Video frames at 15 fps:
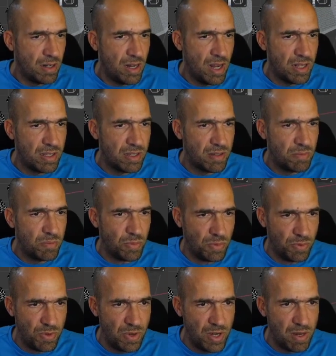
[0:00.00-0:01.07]
Yeah, it's
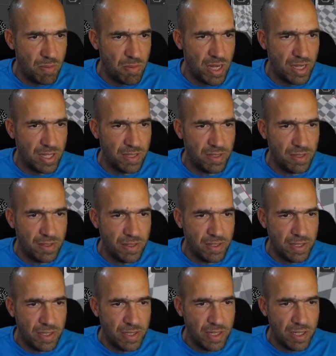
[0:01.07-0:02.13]
pretty bad.
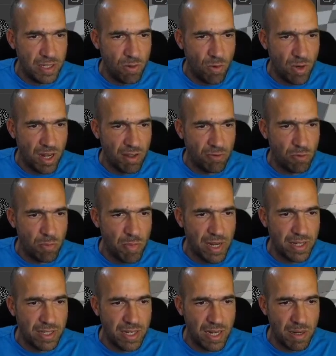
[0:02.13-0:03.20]
So we have to
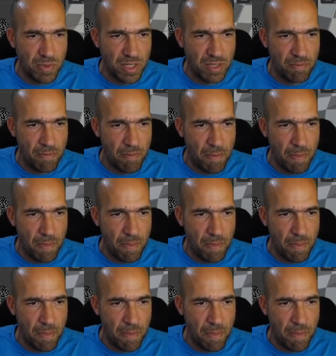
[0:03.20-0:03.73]
make seams.